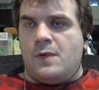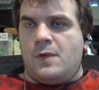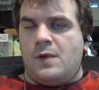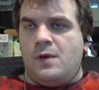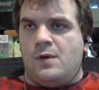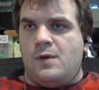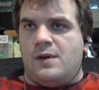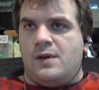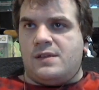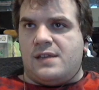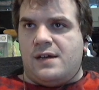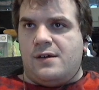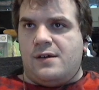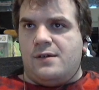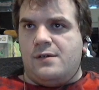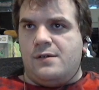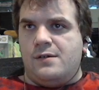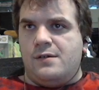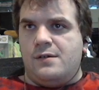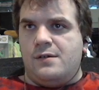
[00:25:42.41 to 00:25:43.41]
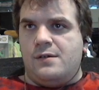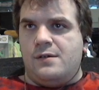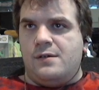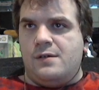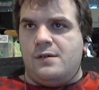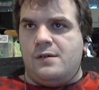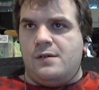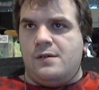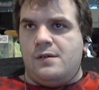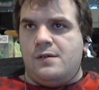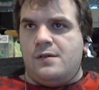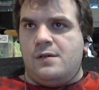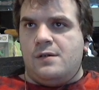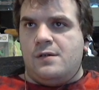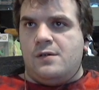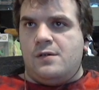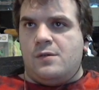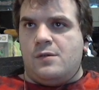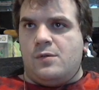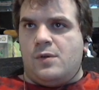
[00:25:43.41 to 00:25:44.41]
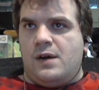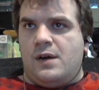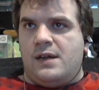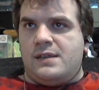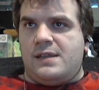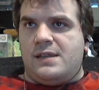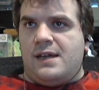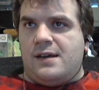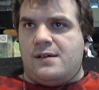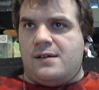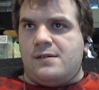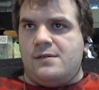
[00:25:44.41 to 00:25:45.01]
Right there. Right there.